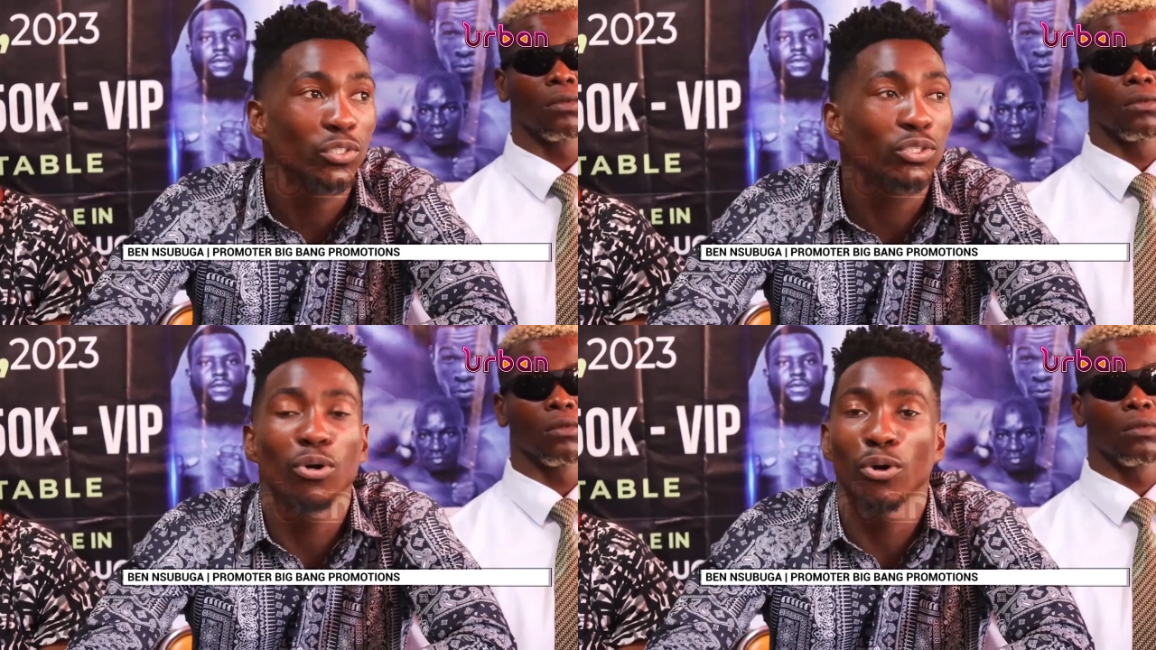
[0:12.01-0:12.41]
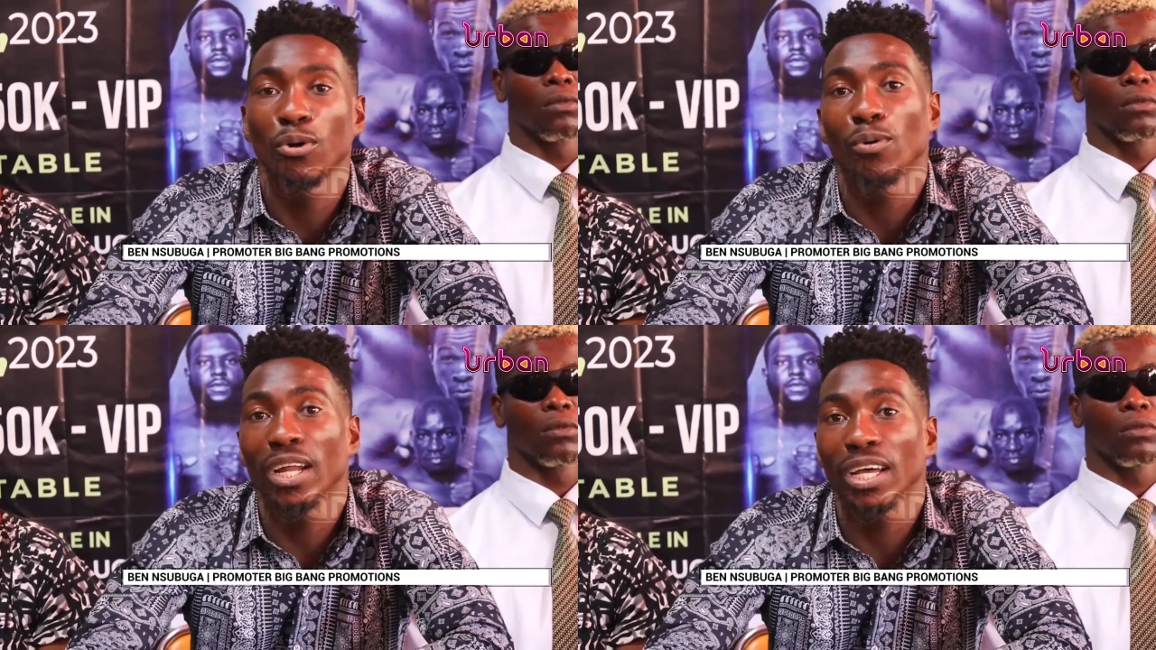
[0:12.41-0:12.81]

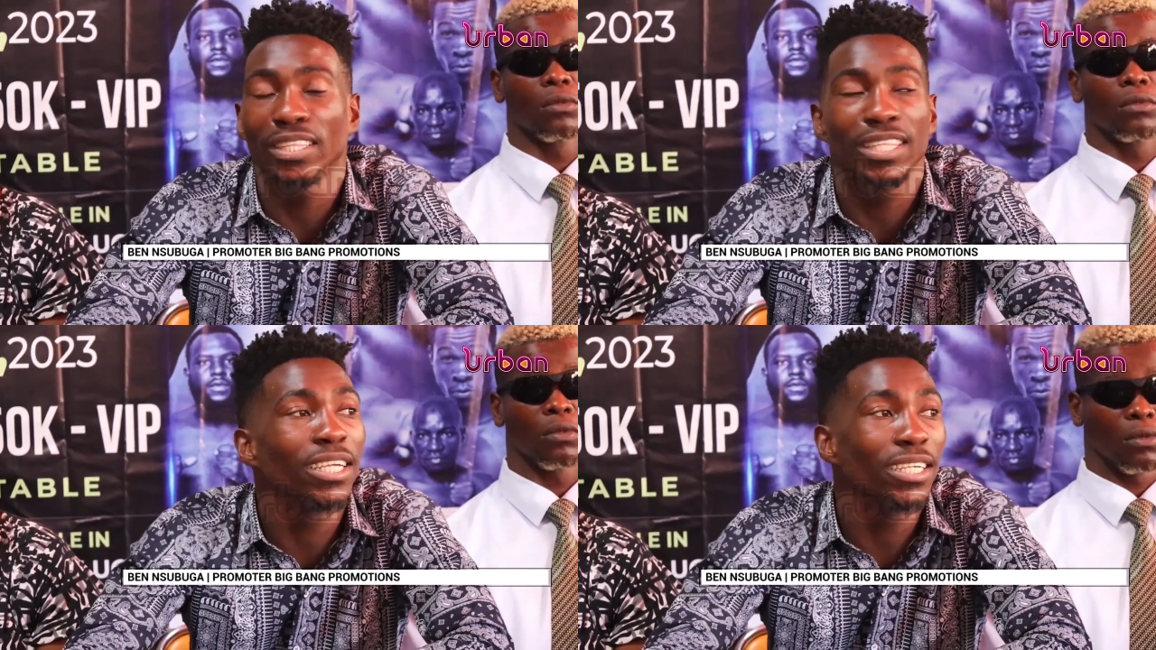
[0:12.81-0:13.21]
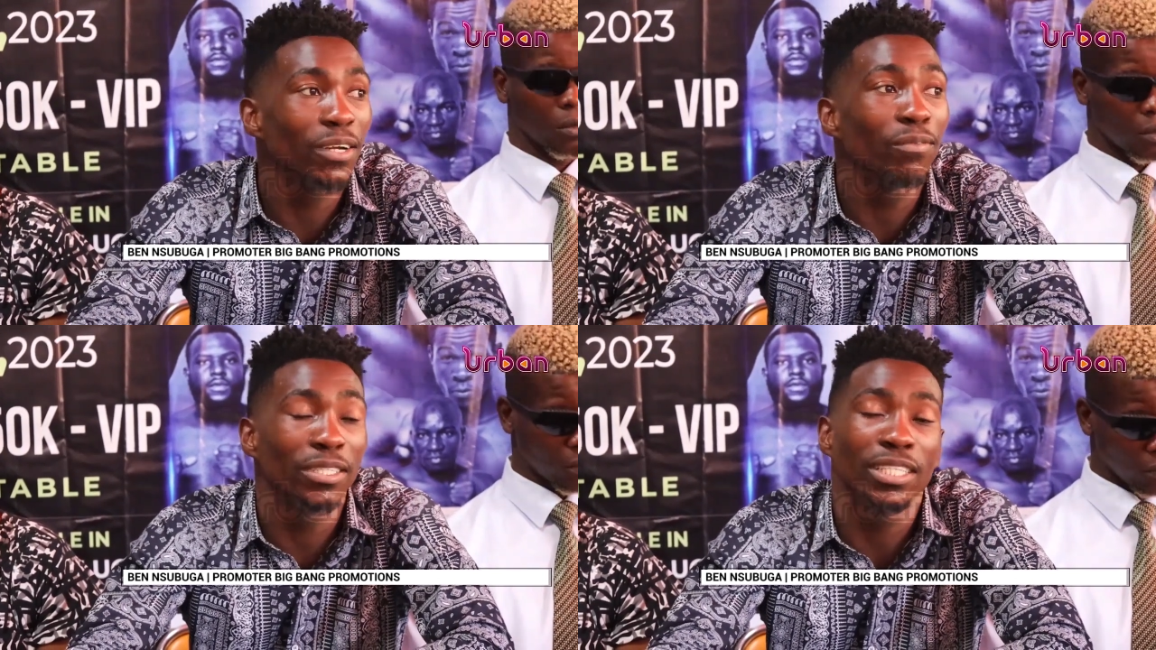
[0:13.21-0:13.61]
Speaker 1: So what I think,
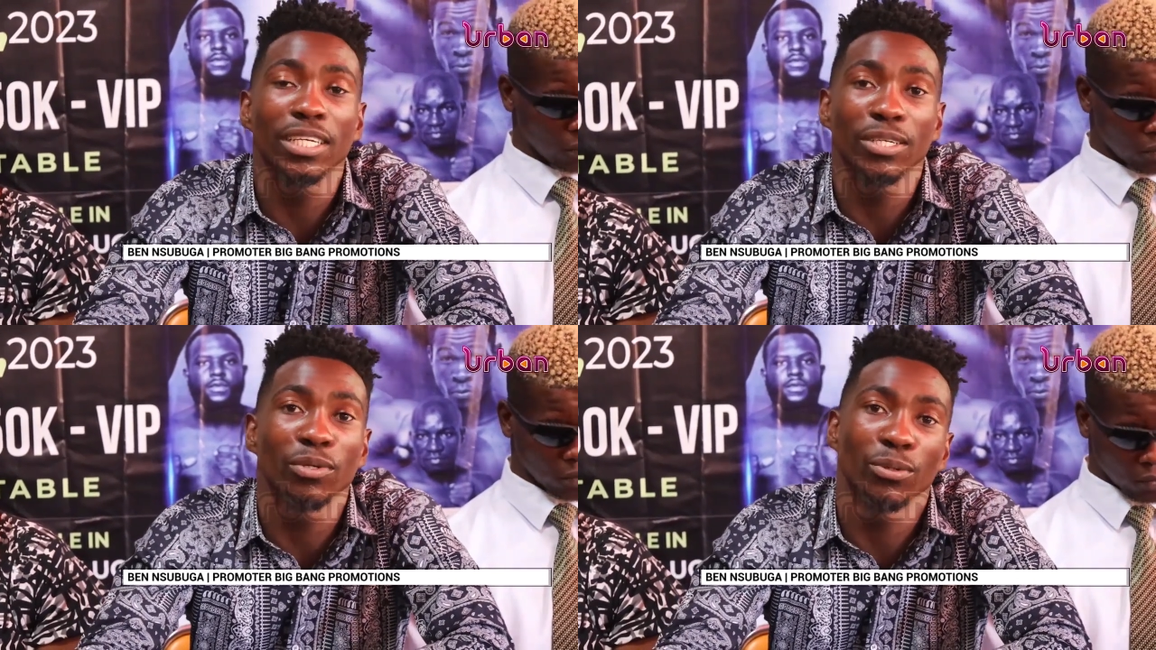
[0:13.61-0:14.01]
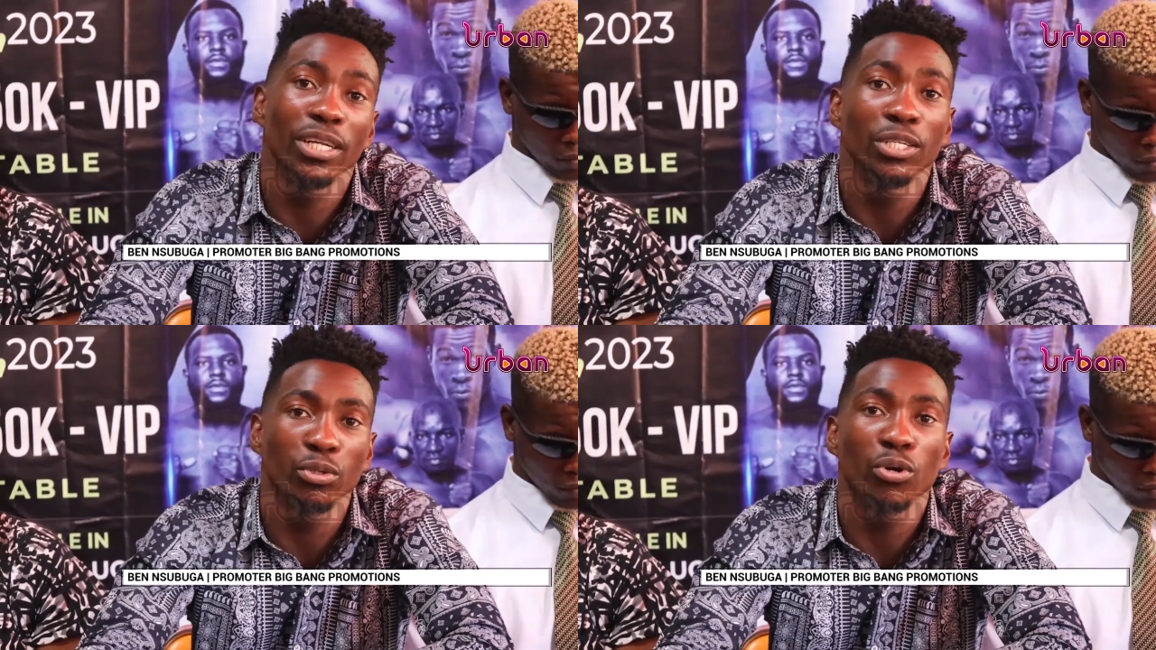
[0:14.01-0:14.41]
everything, we're
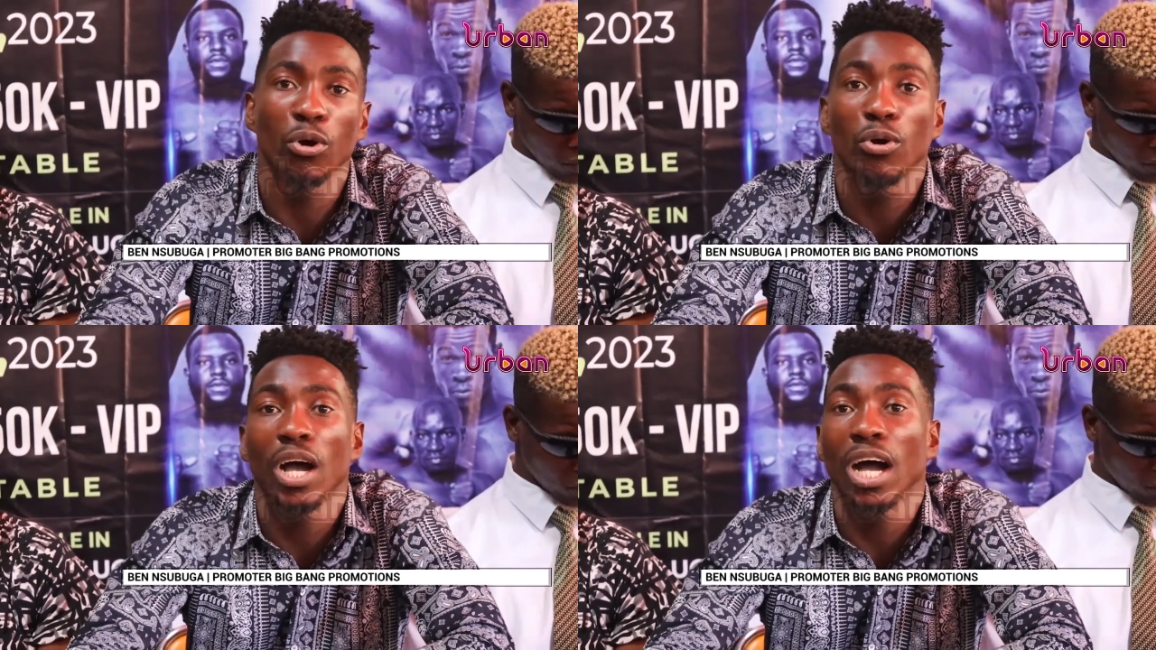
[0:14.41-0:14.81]
ready to go.